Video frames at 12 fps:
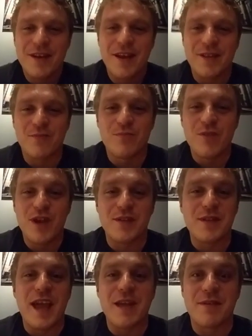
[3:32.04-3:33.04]

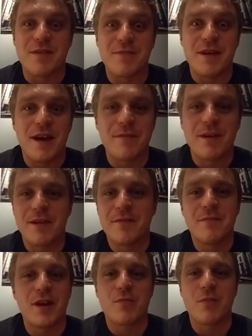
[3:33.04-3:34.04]
his name is
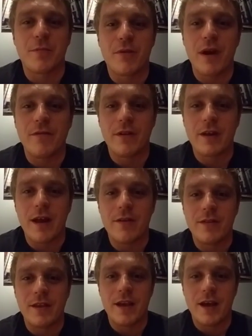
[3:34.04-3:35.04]
becoming much more prevalent
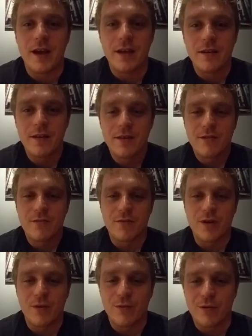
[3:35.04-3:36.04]
out in the
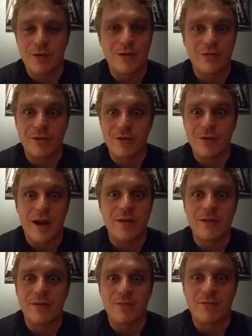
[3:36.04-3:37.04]
real world or
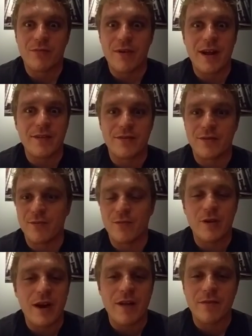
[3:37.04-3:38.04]
out in the press or
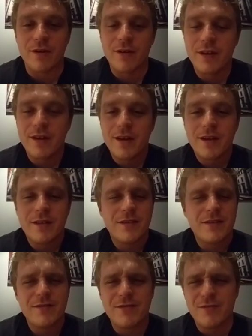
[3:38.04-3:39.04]
whatever.
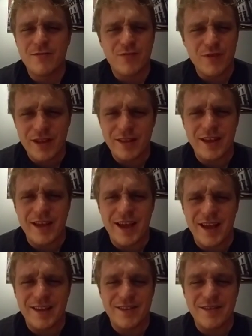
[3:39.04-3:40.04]
Really,
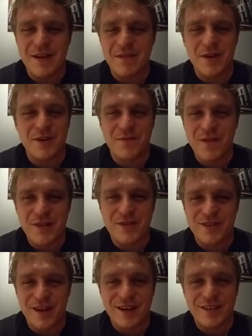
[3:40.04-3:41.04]
guy? You never heard of
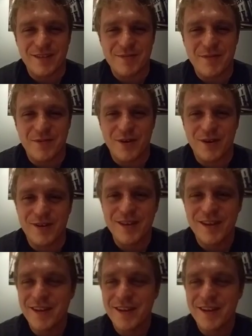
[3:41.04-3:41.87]
Frederick Douglass before?